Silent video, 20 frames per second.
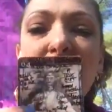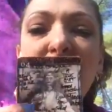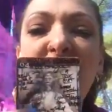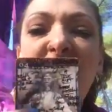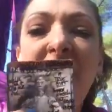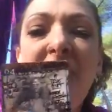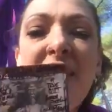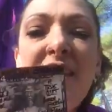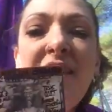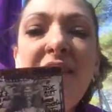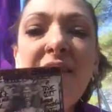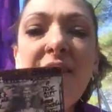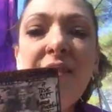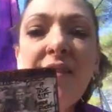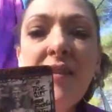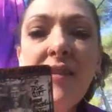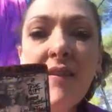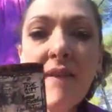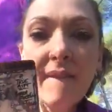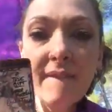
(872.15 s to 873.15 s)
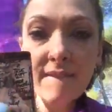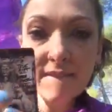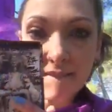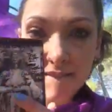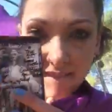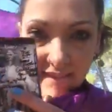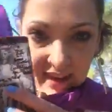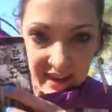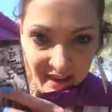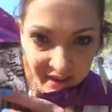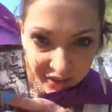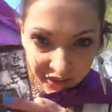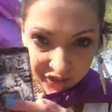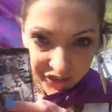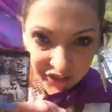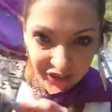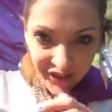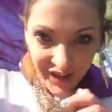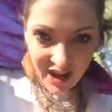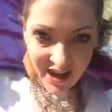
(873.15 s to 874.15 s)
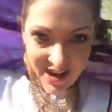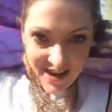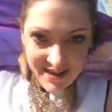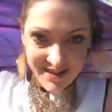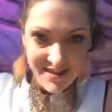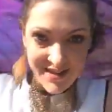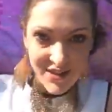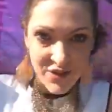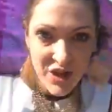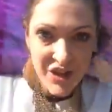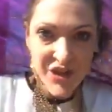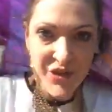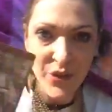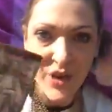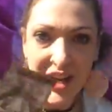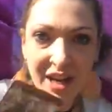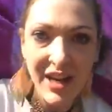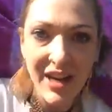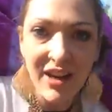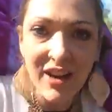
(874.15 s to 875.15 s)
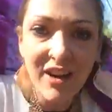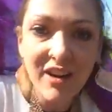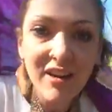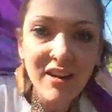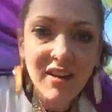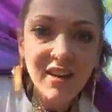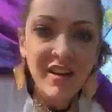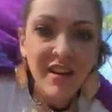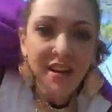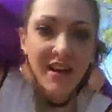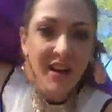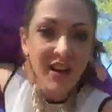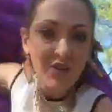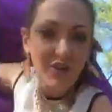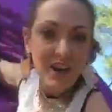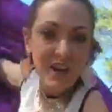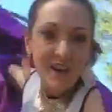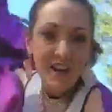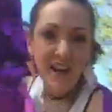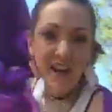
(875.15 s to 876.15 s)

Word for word: But this gift, guys, it's right here, right